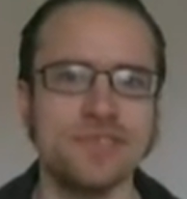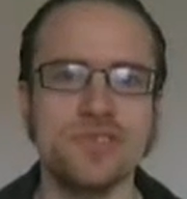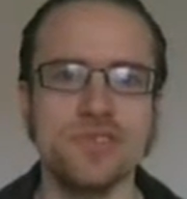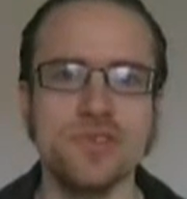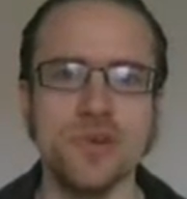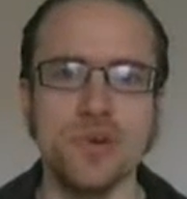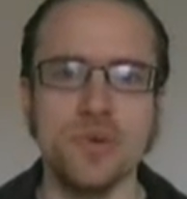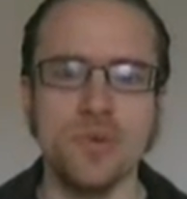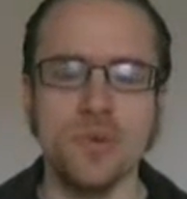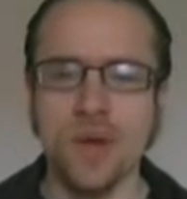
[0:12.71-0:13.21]

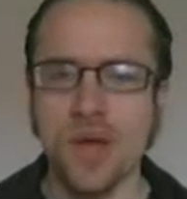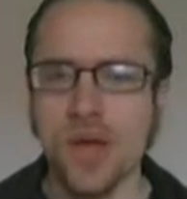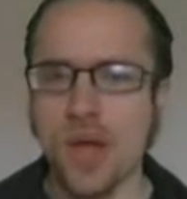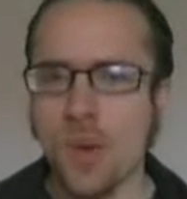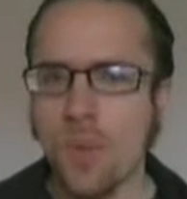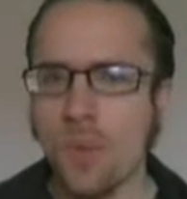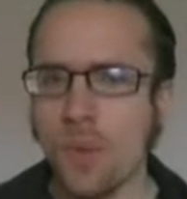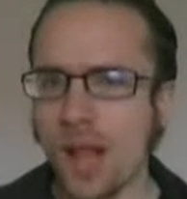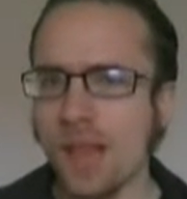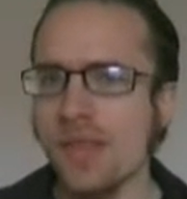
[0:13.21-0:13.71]
So
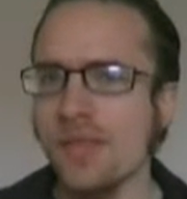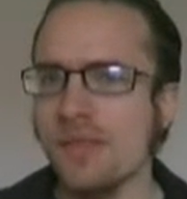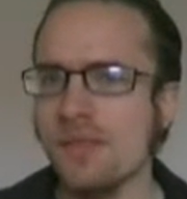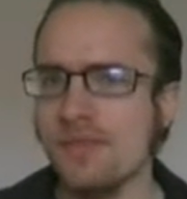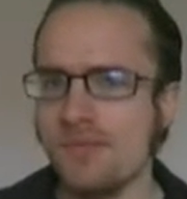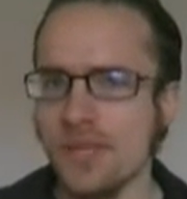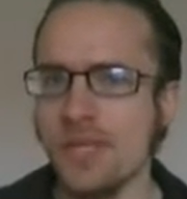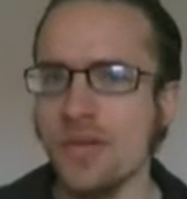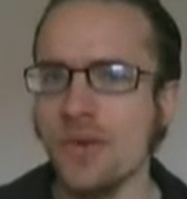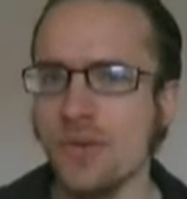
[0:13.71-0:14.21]
while the
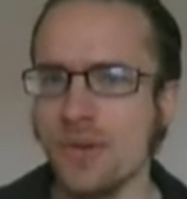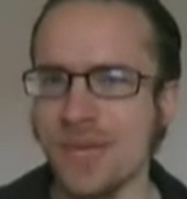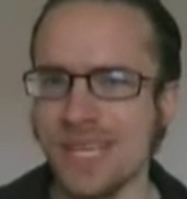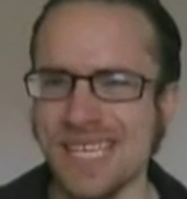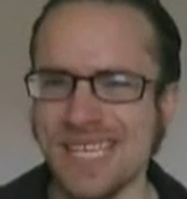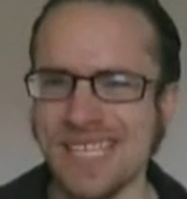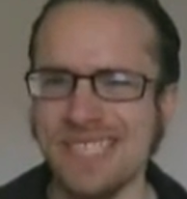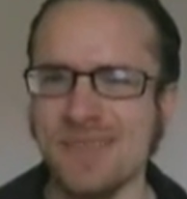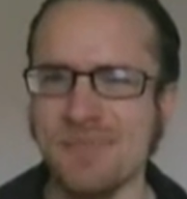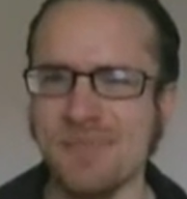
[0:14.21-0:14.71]
video
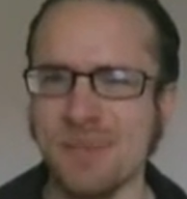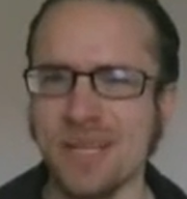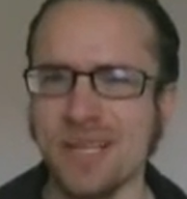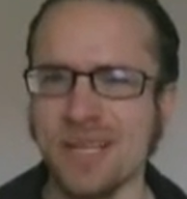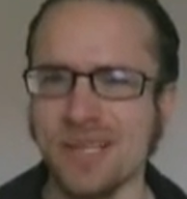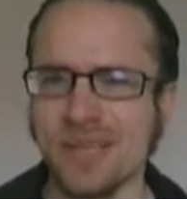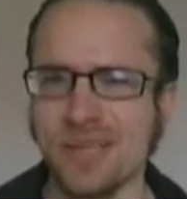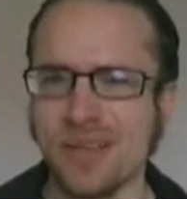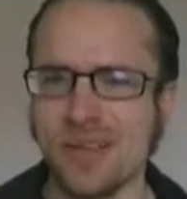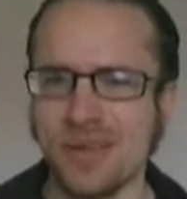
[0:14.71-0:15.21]
is a
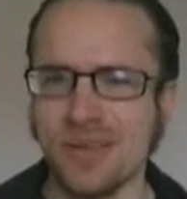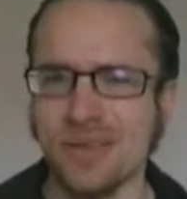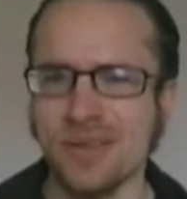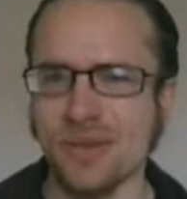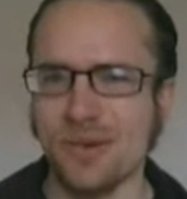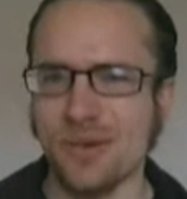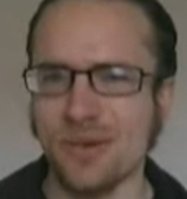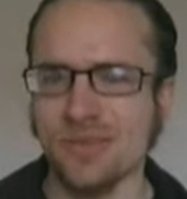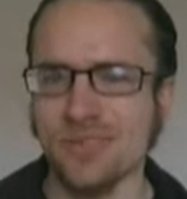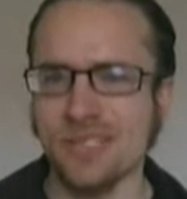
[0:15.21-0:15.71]
bit on the
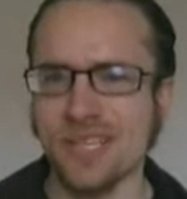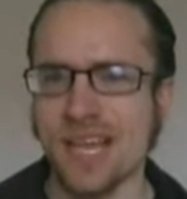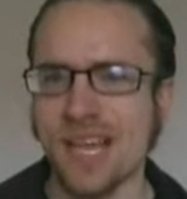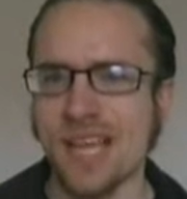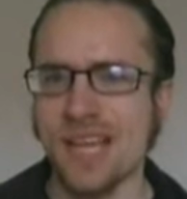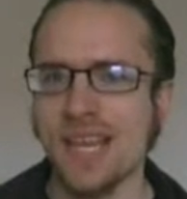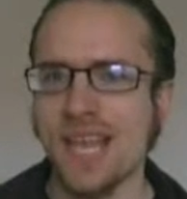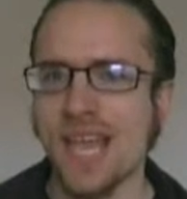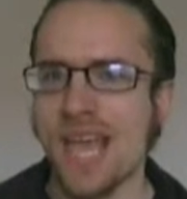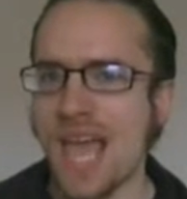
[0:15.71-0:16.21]
long
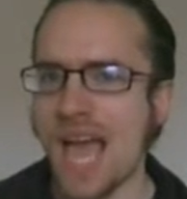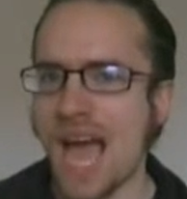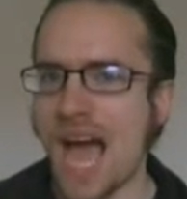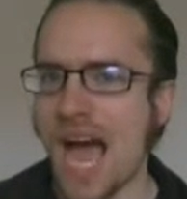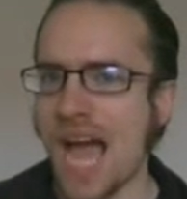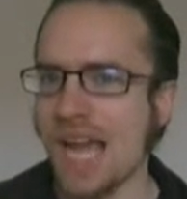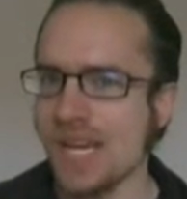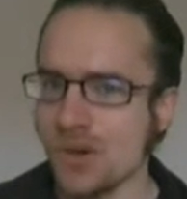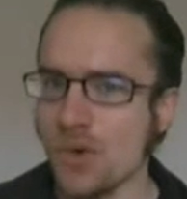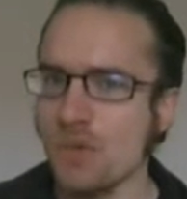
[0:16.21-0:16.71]
side,
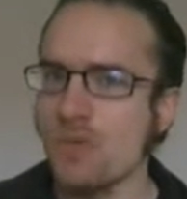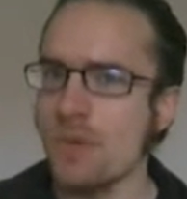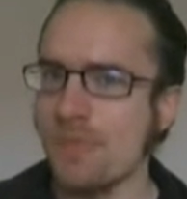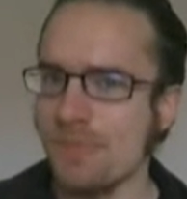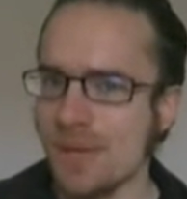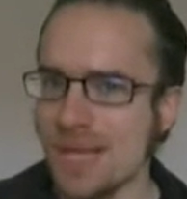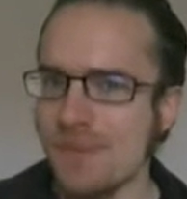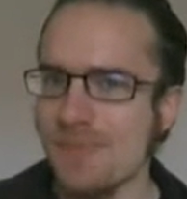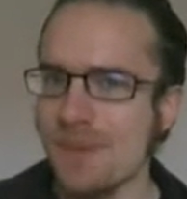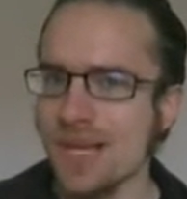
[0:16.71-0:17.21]
I don't
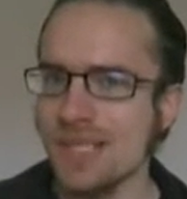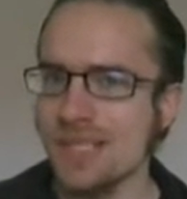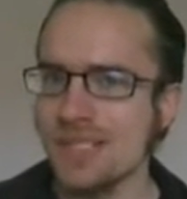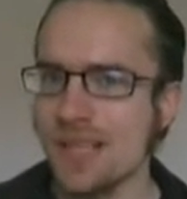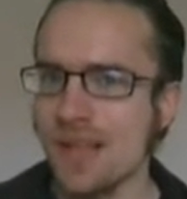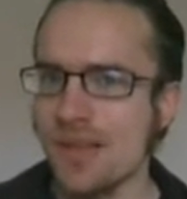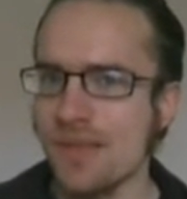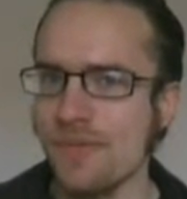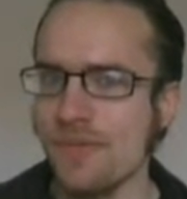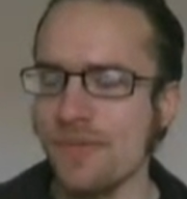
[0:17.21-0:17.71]
repeat
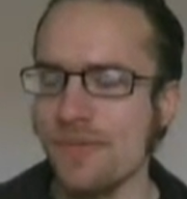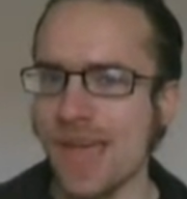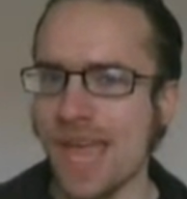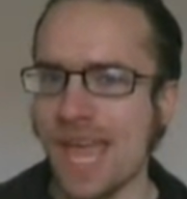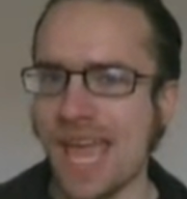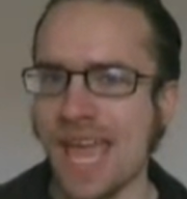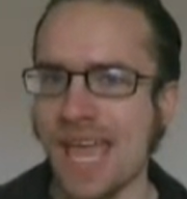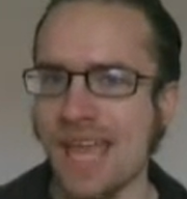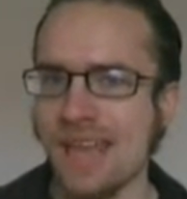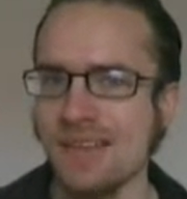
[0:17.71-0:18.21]
myself,
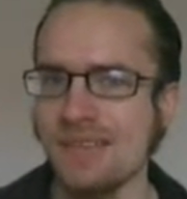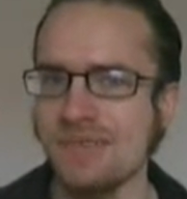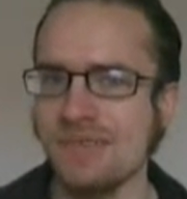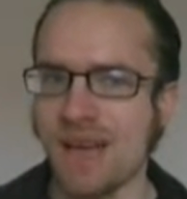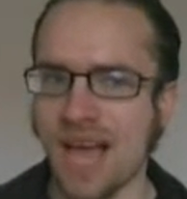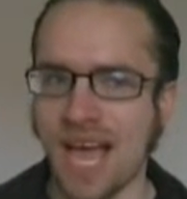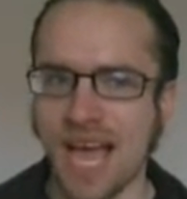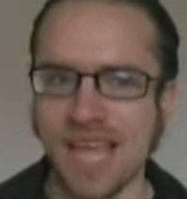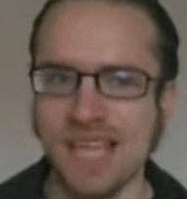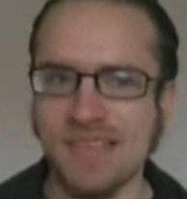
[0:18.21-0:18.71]
and
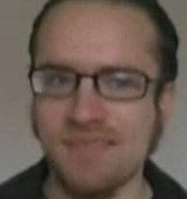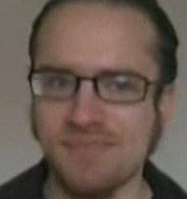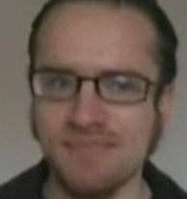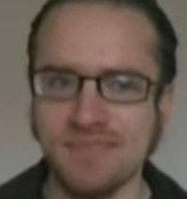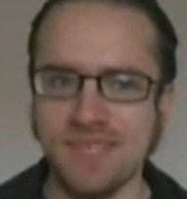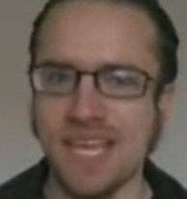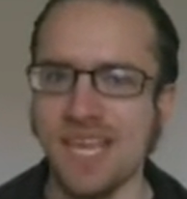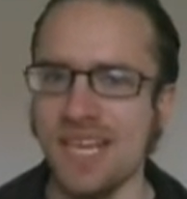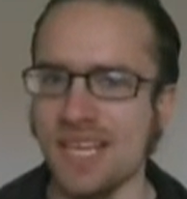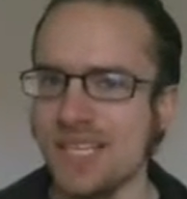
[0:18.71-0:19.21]
I
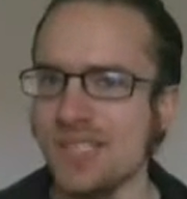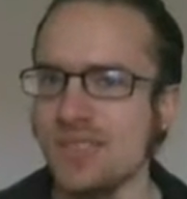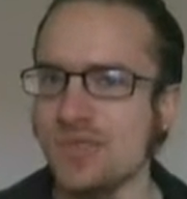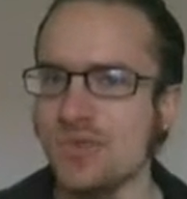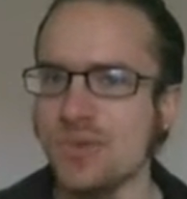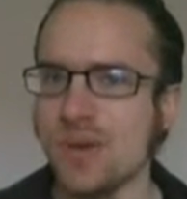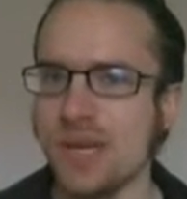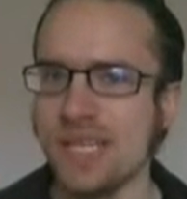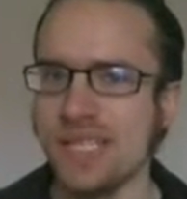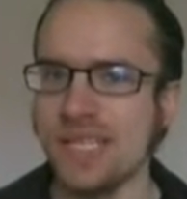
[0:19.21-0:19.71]
get
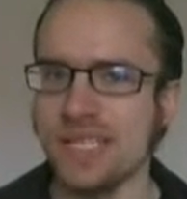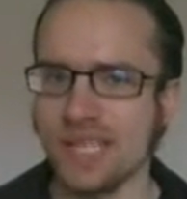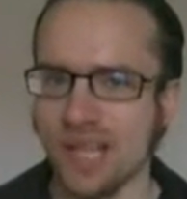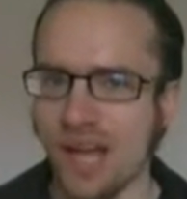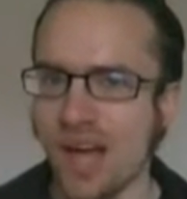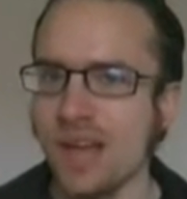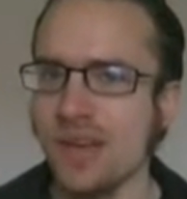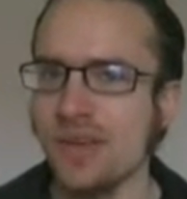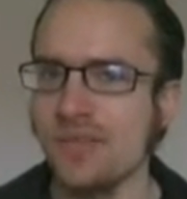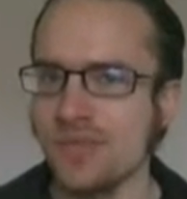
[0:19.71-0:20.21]
into a
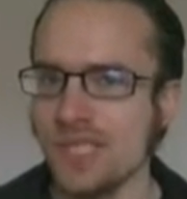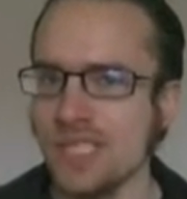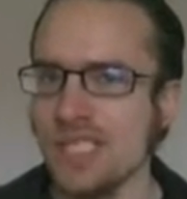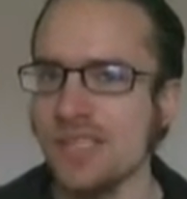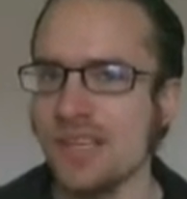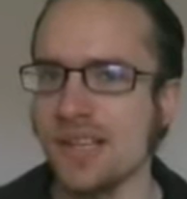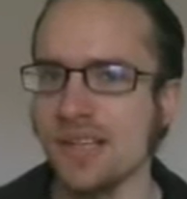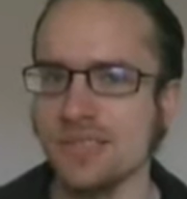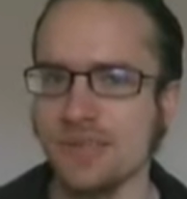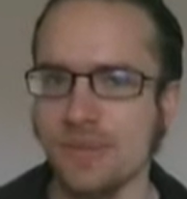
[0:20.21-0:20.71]
lot of
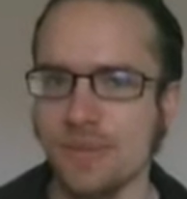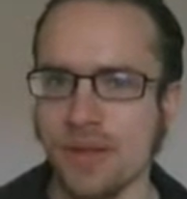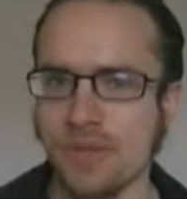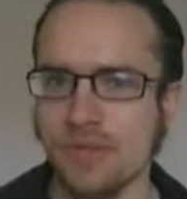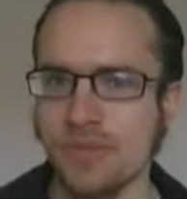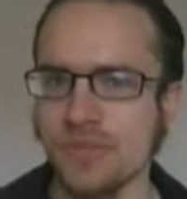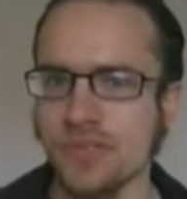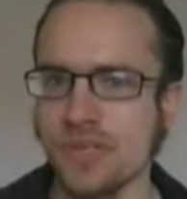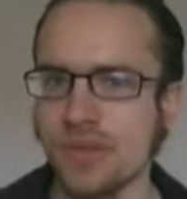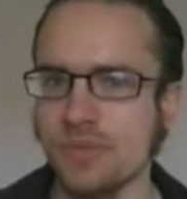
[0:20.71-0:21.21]
details
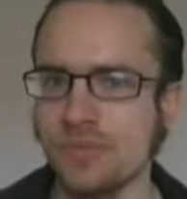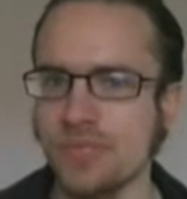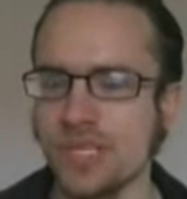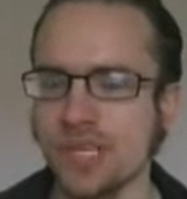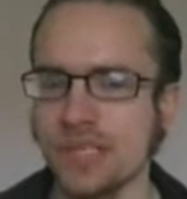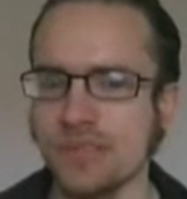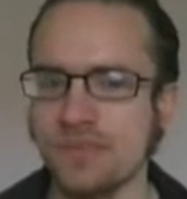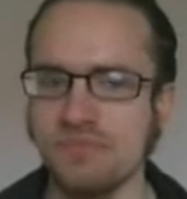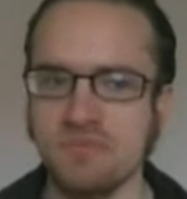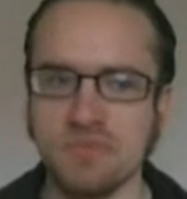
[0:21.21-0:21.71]
about the
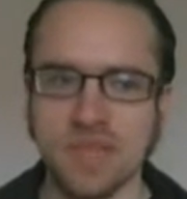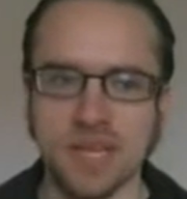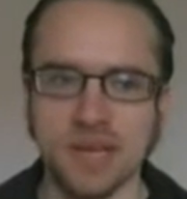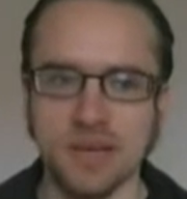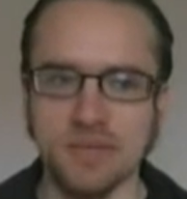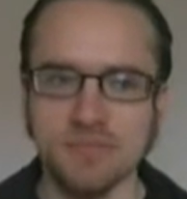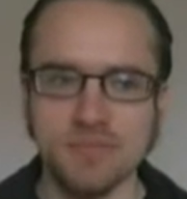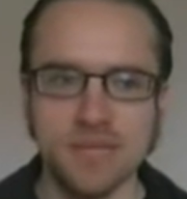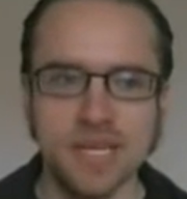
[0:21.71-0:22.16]
subject that,